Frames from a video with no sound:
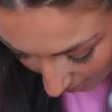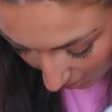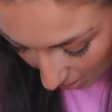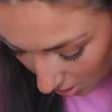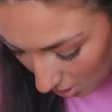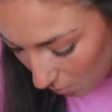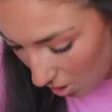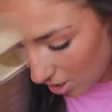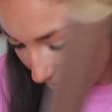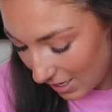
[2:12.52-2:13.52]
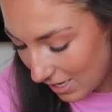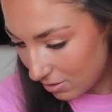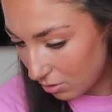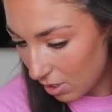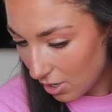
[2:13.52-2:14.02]
like and like what our days
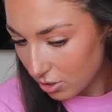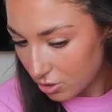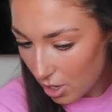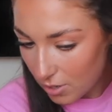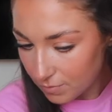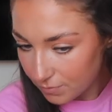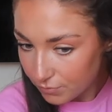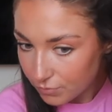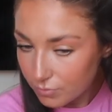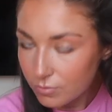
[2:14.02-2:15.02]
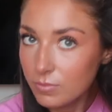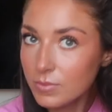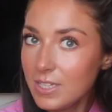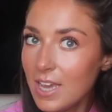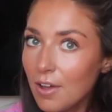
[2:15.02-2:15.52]
look like. So
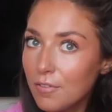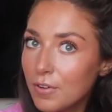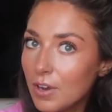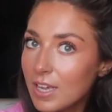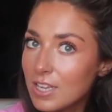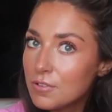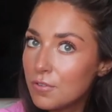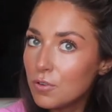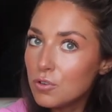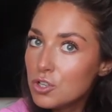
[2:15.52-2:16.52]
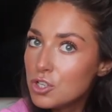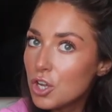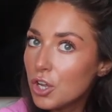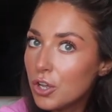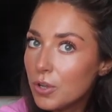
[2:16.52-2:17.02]
yeah, I feel like it's fun
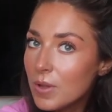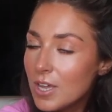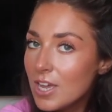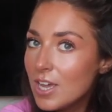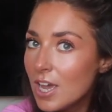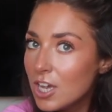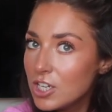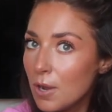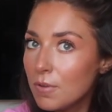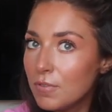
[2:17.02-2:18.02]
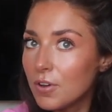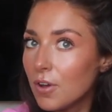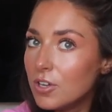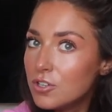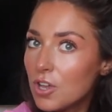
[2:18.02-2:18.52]
to share it with you
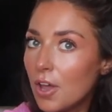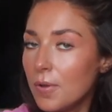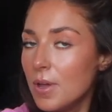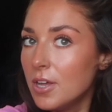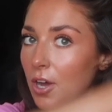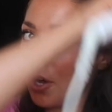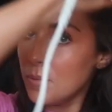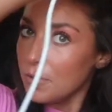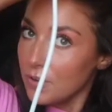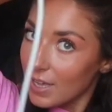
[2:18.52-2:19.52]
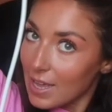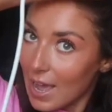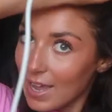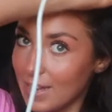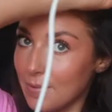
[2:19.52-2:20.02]
guys. So I hope you're all
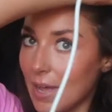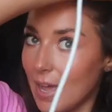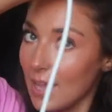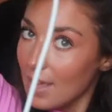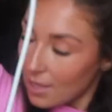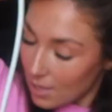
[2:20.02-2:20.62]
okay anyway.